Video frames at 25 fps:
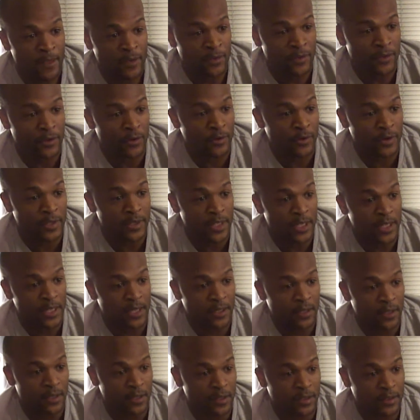knowing
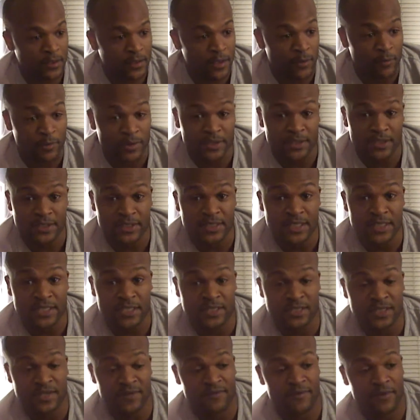that it wasn't
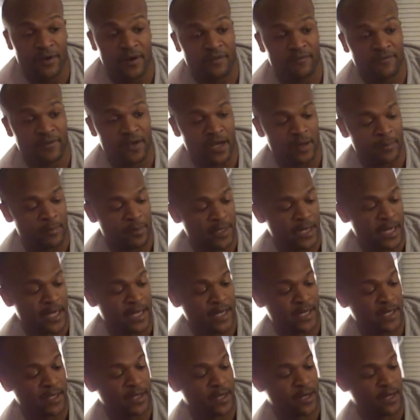CGC verified, but I
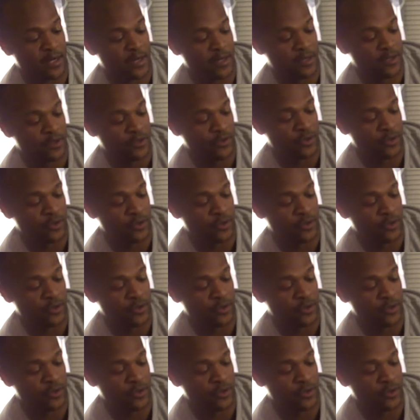didn't care,